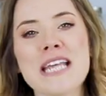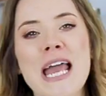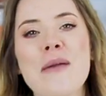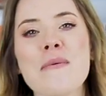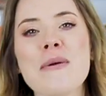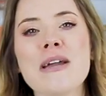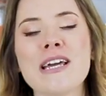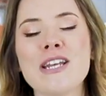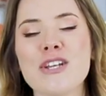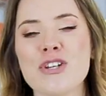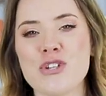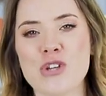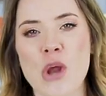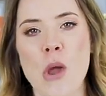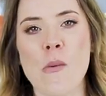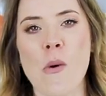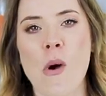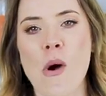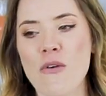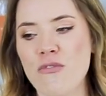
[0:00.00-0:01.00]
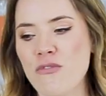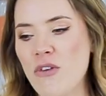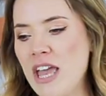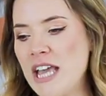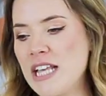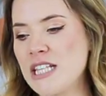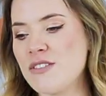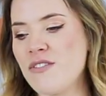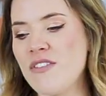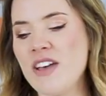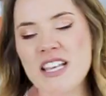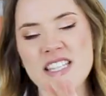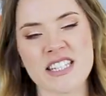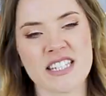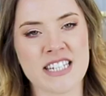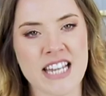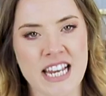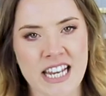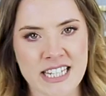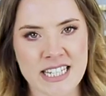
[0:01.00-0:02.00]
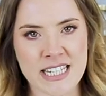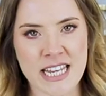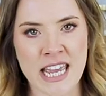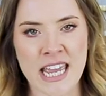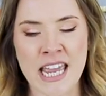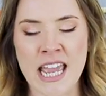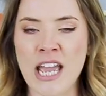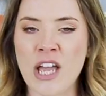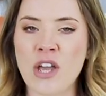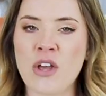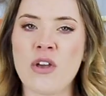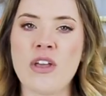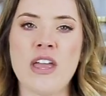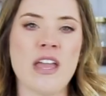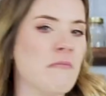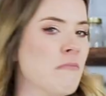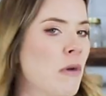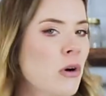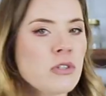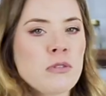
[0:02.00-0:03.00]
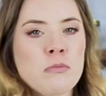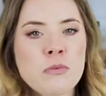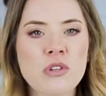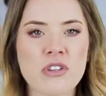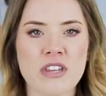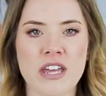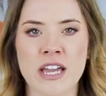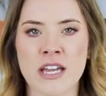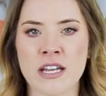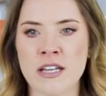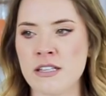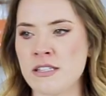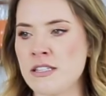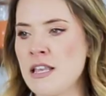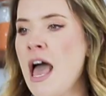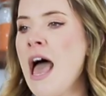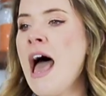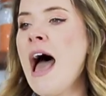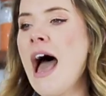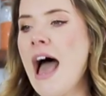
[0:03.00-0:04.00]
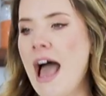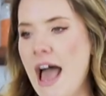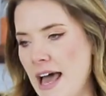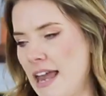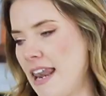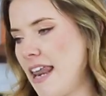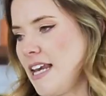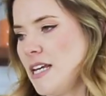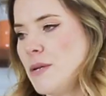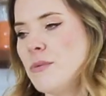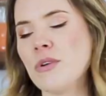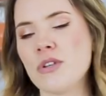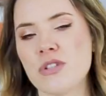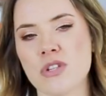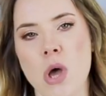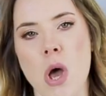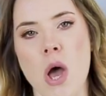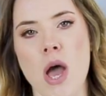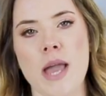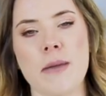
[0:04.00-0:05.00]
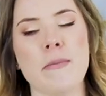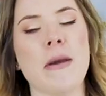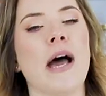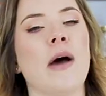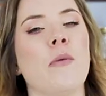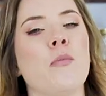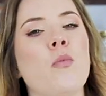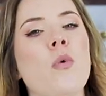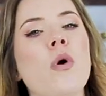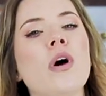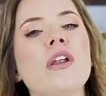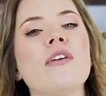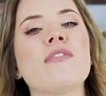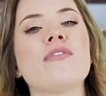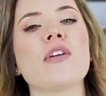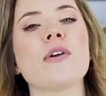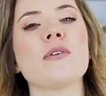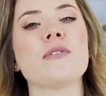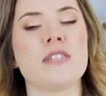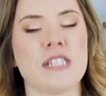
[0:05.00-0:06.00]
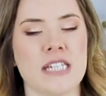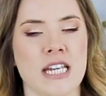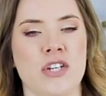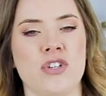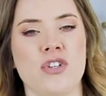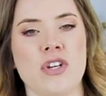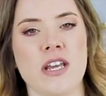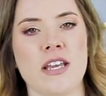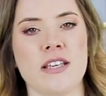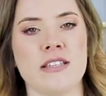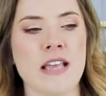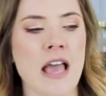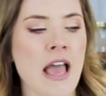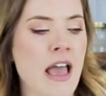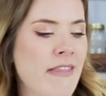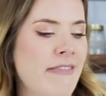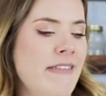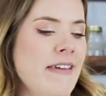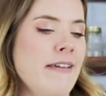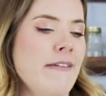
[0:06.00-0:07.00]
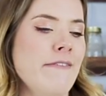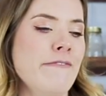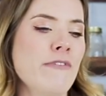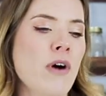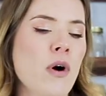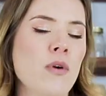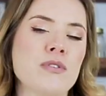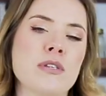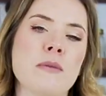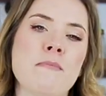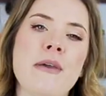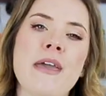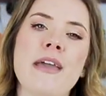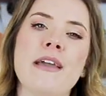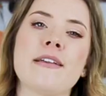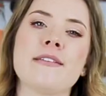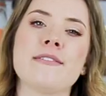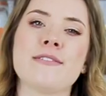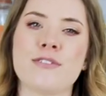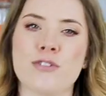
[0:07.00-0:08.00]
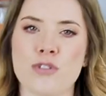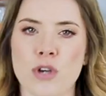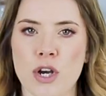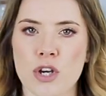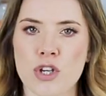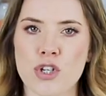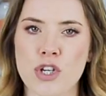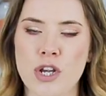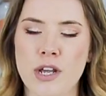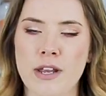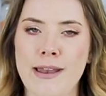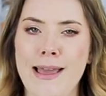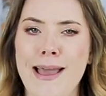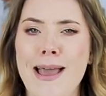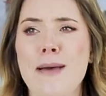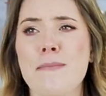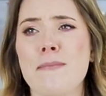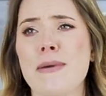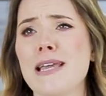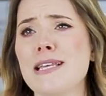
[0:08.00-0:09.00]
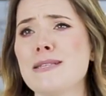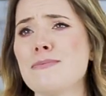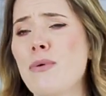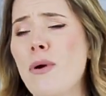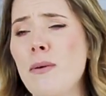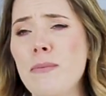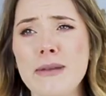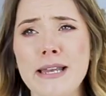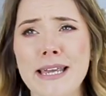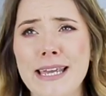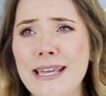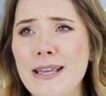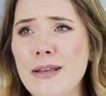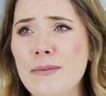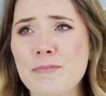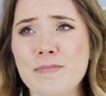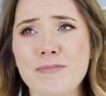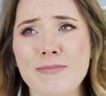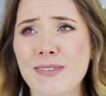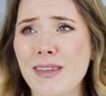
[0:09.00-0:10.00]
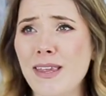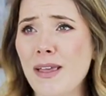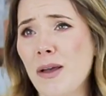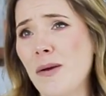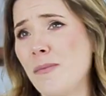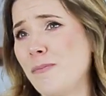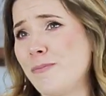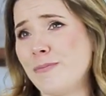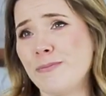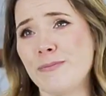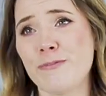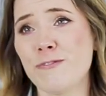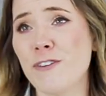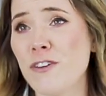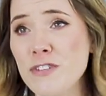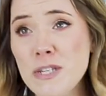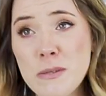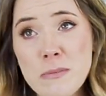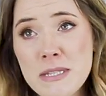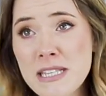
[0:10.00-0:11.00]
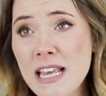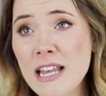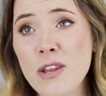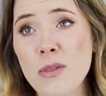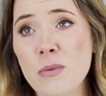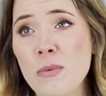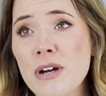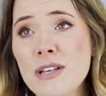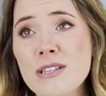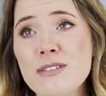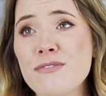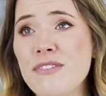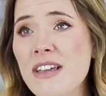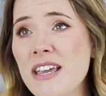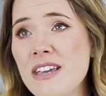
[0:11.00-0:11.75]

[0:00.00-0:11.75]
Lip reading: today we're gonna show off its versatility in cooking multiple things at any one time. And one of those dishes that involves a bit of construction, but is probably 50% of the world's